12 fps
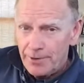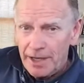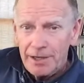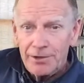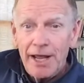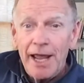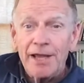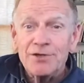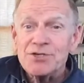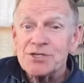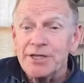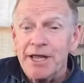Ring
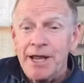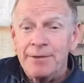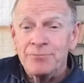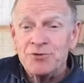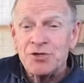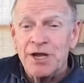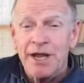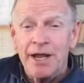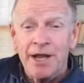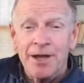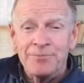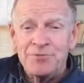ding, Slim
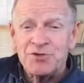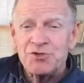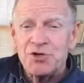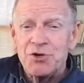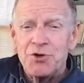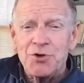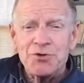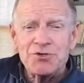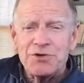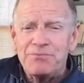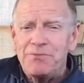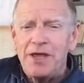Jims,
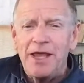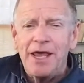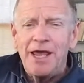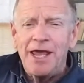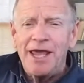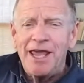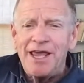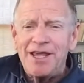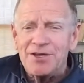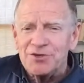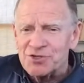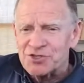
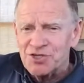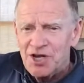jujubes.